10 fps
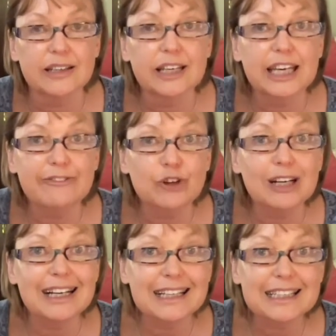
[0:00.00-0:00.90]
If you're
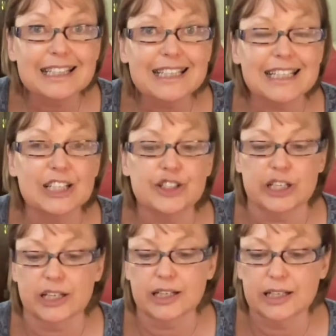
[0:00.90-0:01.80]
hand
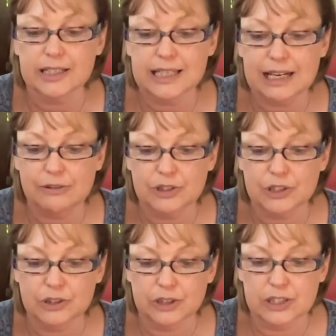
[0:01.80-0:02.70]
stitching, cut out
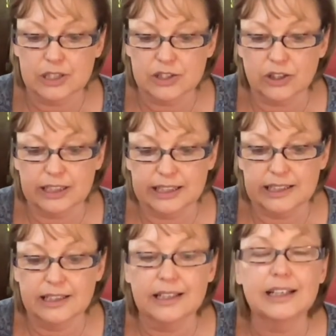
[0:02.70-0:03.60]
on the solid
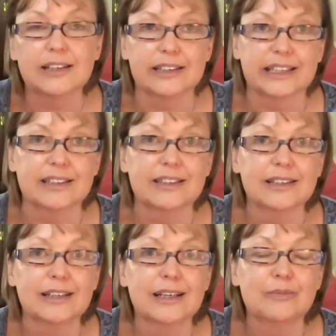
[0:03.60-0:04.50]
line,
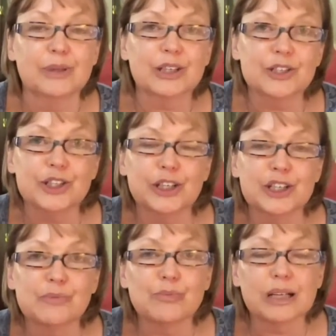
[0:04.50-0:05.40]
because you're going
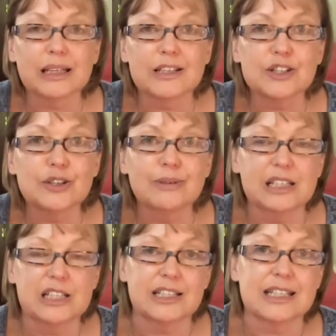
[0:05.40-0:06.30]
to bring the two
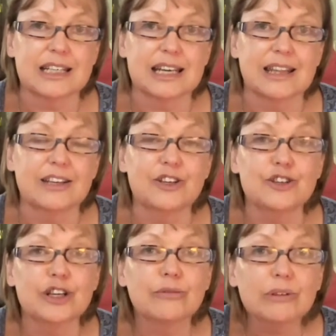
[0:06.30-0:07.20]
edges together. You
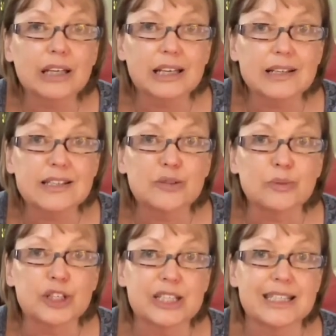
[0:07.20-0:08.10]
don't need so
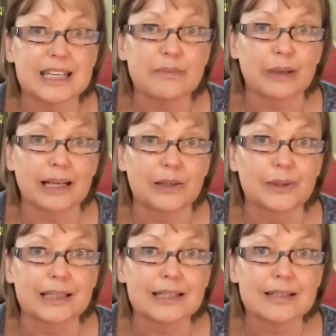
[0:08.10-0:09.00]
much seam
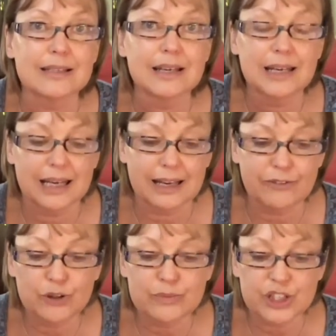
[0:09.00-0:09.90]
allowance. If
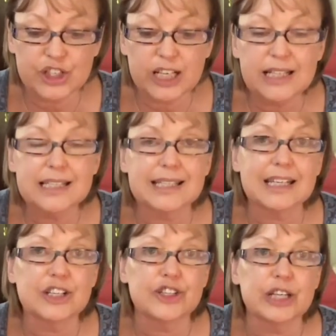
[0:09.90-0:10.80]
you're machine
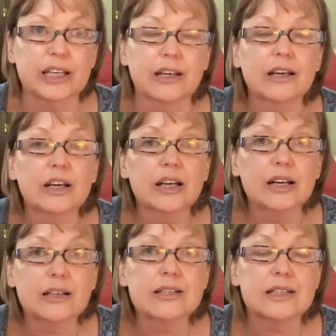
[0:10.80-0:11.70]
stitching,
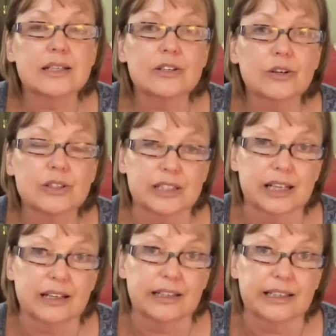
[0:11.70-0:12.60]
cut to the dotted
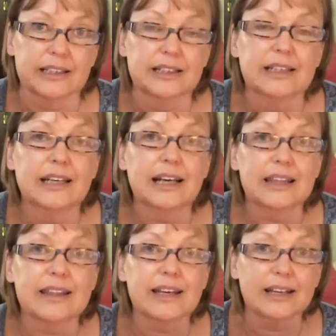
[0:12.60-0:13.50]
line,
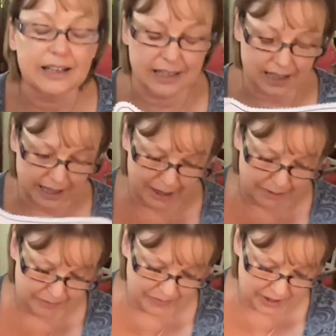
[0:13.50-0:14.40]
and then
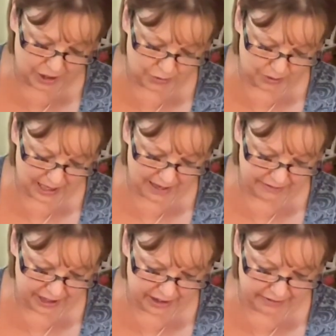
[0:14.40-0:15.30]
you will have
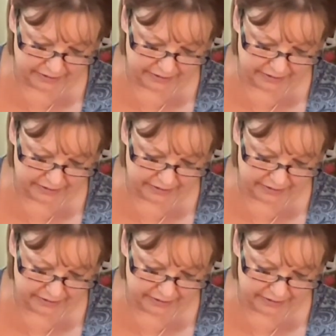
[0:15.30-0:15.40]
enough